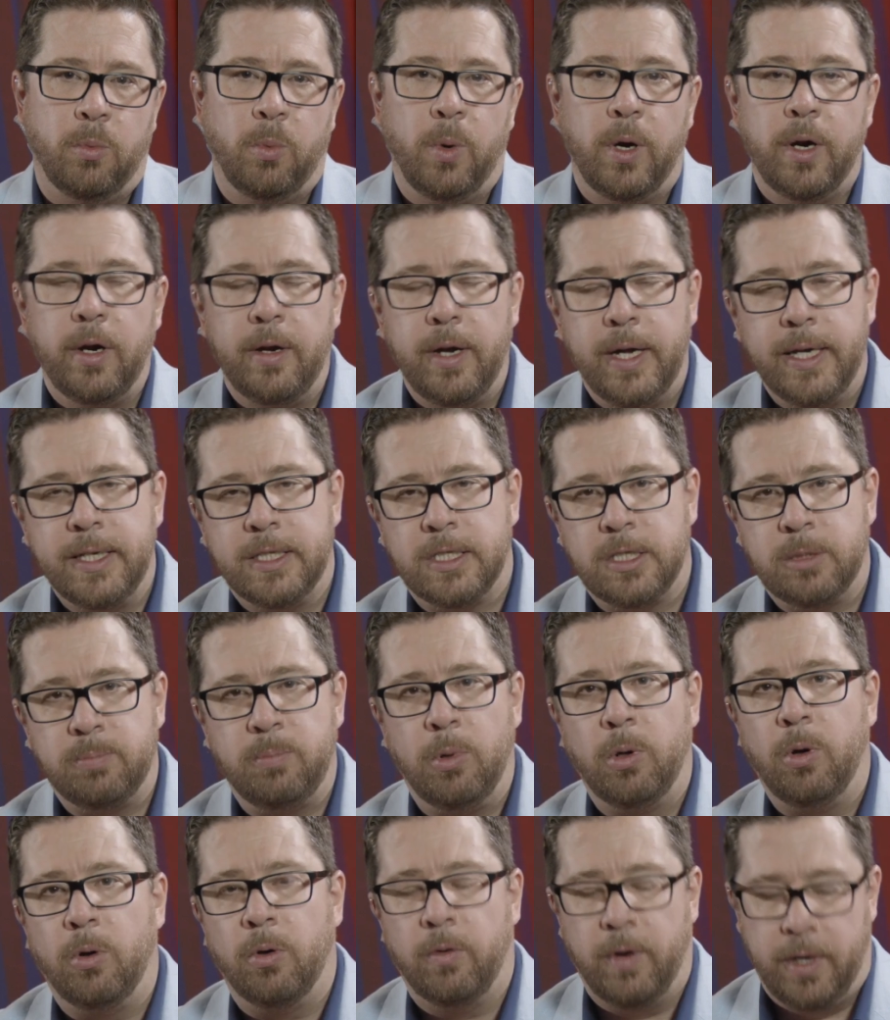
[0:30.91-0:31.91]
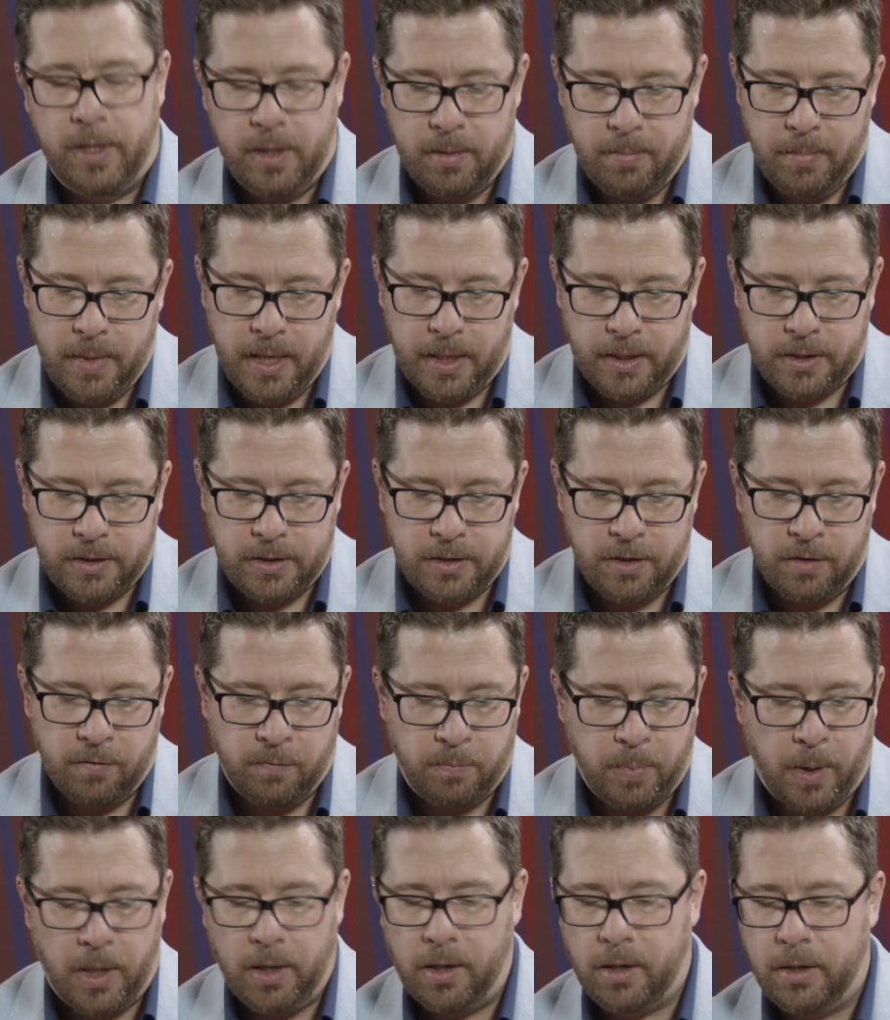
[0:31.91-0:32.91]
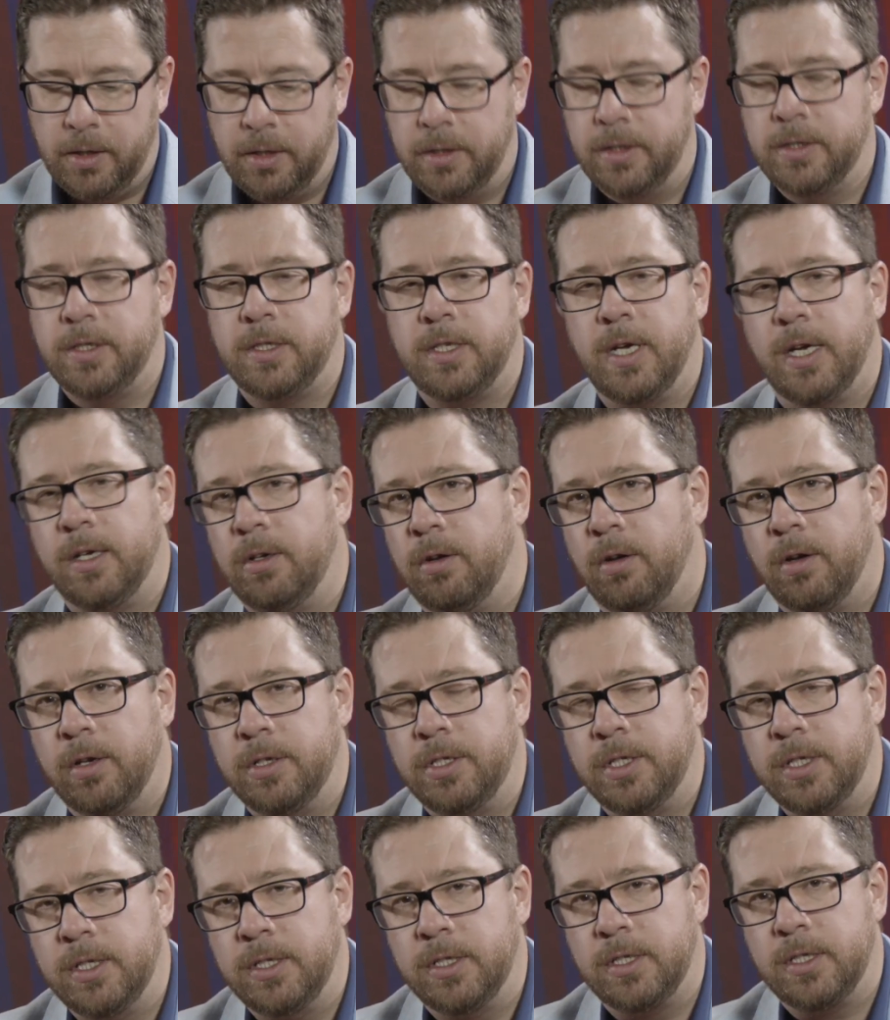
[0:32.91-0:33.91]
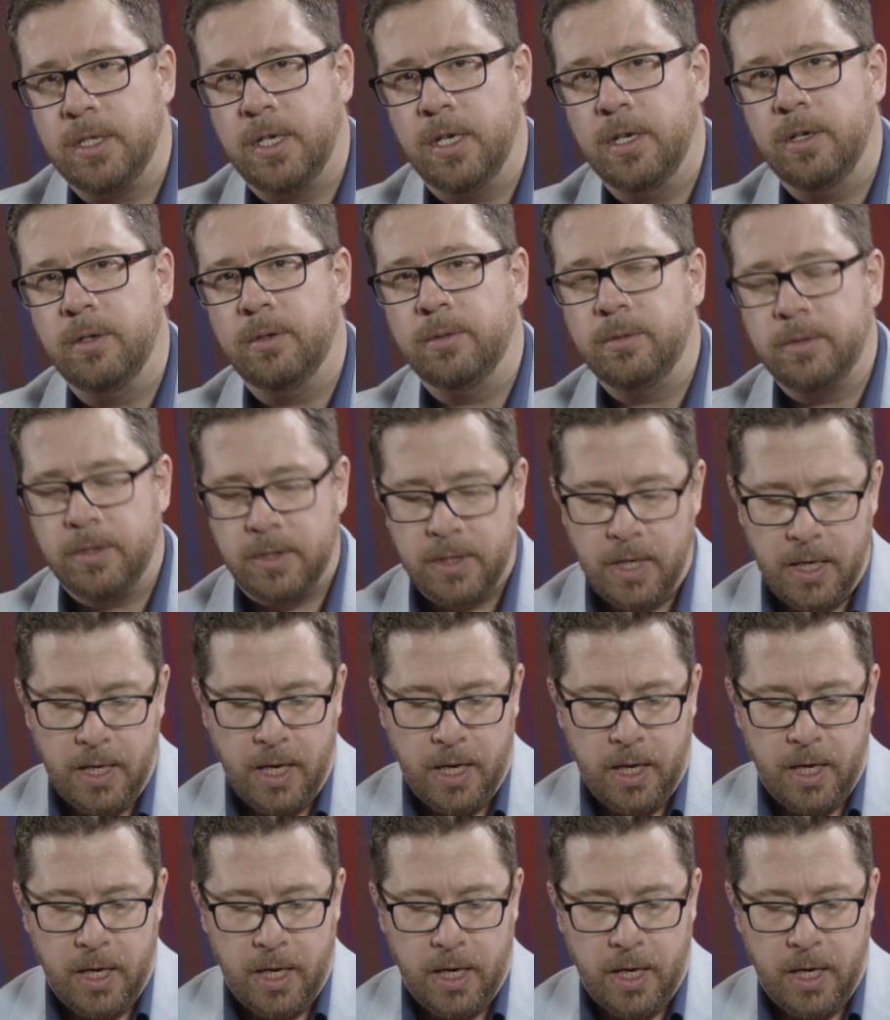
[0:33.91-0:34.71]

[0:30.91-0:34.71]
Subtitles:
We're exploring the mix of partners, technologies, skills,